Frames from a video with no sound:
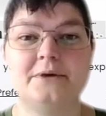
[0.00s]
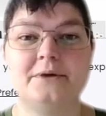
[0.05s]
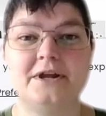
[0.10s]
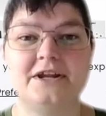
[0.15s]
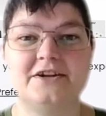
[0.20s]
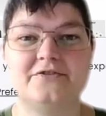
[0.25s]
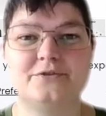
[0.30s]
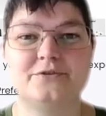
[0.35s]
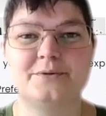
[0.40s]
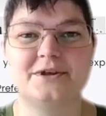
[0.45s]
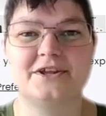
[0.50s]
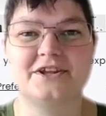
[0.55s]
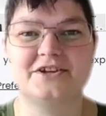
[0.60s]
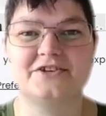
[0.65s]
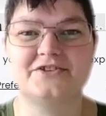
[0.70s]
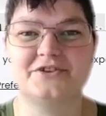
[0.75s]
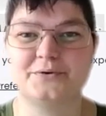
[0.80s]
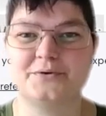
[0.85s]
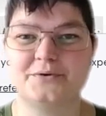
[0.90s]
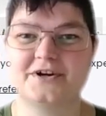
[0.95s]
I'm Amanda from
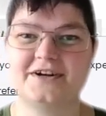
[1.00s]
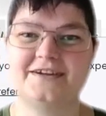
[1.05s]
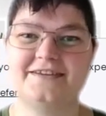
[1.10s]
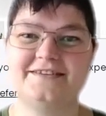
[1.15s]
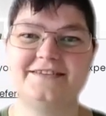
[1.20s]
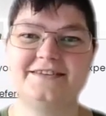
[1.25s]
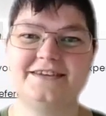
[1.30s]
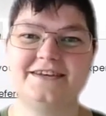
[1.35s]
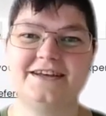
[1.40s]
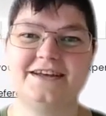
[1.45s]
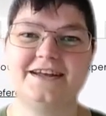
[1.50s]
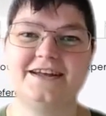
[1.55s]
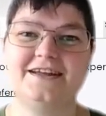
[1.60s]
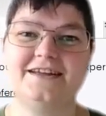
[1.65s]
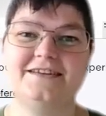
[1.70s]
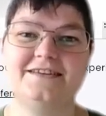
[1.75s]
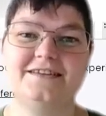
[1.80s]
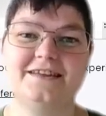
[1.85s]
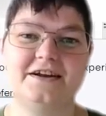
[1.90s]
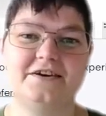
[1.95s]
LHL Organizing
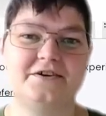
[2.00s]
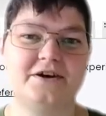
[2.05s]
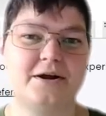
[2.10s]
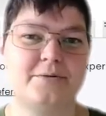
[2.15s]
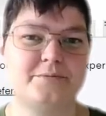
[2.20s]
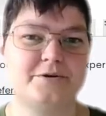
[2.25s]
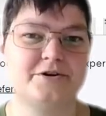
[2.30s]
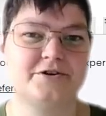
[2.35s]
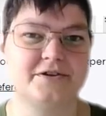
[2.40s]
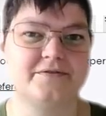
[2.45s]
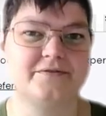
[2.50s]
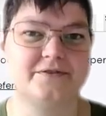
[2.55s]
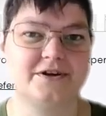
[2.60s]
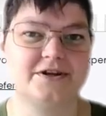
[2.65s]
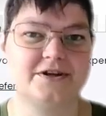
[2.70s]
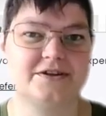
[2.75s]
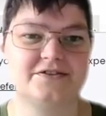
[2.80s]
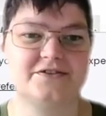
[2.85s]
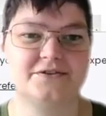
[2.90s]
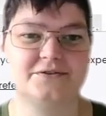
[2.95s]
and Lighter Happier
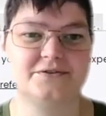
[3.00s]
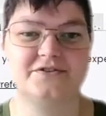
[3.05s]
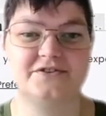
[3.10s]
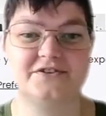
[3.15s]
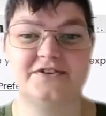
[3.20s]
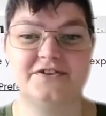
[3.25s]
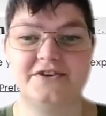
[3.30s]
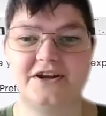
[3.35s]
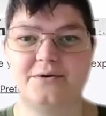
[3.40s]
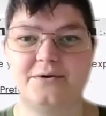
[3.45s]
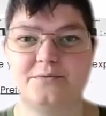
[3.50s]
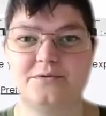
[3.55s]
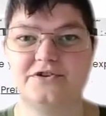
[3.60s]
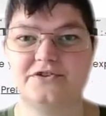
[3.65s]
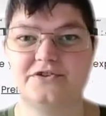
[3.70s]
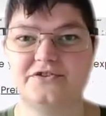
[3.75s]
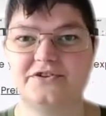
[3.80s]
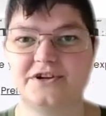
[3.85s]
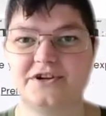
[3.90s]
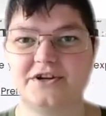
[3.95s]
Living. So today
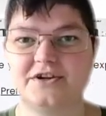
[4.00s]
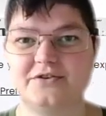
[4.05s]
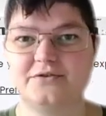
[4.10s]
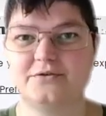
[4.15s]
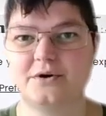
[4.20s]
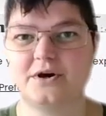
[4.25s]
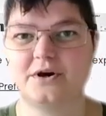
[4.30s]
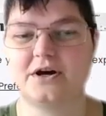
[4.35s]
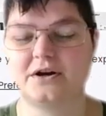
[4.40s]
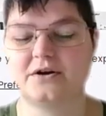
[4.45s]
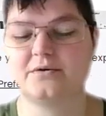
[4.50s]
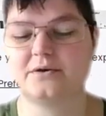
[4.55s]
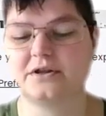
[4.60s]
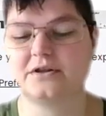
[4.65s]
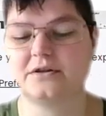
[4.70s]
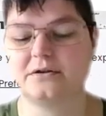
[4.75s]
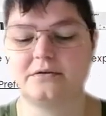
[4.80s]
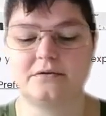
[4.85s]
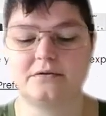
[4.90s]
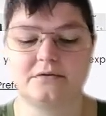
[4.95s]
we're just going to do a
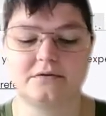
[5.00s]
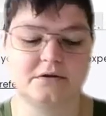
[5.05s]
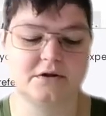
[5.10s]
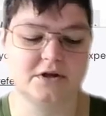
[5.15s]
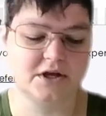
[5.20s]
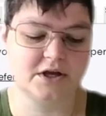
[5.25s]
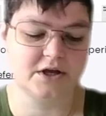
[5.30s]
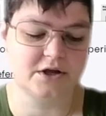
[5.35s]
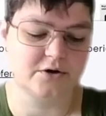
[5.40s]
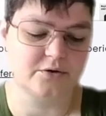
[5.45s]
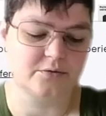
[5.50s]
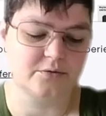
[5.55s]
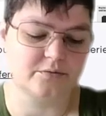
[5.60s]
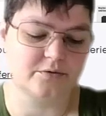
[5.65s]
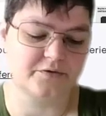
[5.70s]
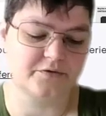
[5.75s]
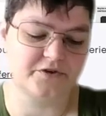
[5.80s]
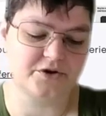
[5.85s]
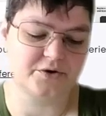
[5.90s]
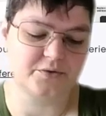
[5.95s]
quick little
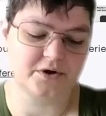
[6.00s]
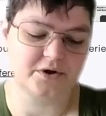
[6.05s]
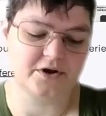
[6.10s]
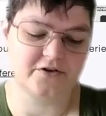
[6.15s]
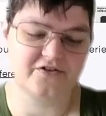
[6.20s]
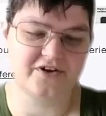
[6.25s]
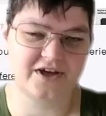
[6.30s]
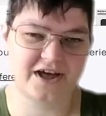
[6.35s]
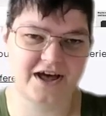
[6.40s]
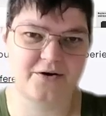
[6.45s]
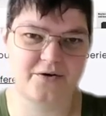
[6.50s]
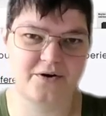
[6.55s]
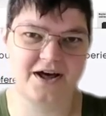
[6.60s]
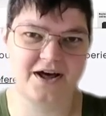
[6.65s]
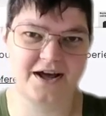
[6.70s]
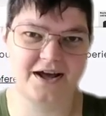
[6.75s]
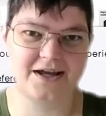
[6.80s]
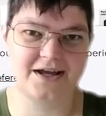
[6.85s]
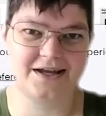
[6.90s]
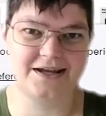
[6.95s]
review of how
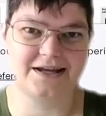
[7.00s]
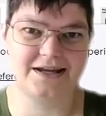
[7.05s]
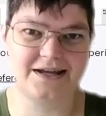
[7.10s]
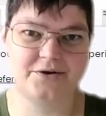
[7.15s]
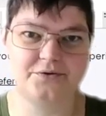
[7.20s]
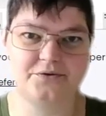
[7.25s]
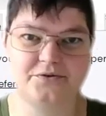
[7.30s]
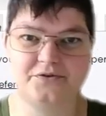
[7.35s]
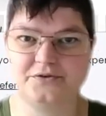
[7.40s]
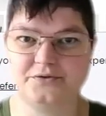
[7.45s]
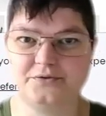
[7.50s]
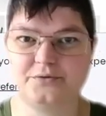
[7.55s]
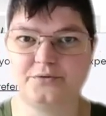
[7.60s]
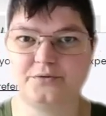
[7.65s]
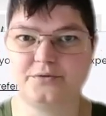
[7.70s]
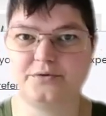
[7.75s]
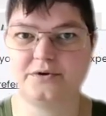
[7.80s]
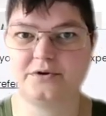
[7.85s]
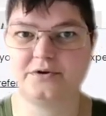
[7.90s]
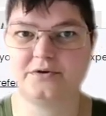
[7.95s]
I now
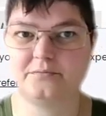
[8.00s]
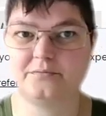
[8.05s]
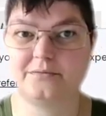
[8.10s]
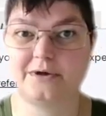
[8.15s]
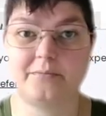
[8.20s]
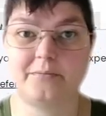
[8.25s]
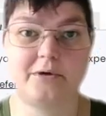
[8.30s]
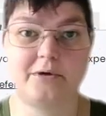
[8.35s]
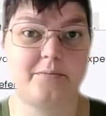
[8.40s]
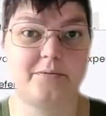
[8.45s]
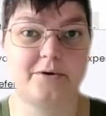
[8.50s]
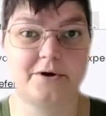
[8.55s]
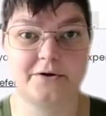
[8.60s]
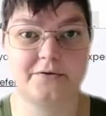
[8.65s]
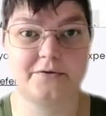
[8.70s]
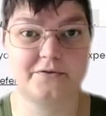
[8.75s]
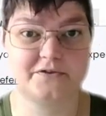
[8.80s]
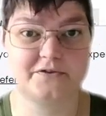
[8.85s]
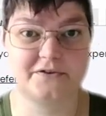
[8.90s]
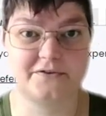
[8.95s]
do my paper
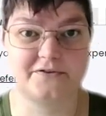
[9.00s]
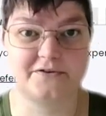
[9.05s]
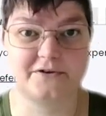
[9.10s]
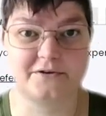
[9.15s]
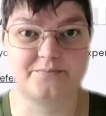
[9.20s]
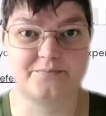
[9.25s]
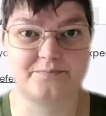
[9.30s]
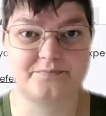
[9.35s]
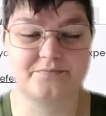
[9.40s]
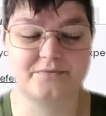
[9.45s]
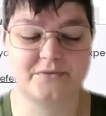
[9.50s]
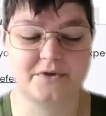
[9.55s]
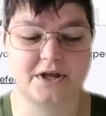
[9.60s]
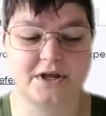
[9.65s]
note system.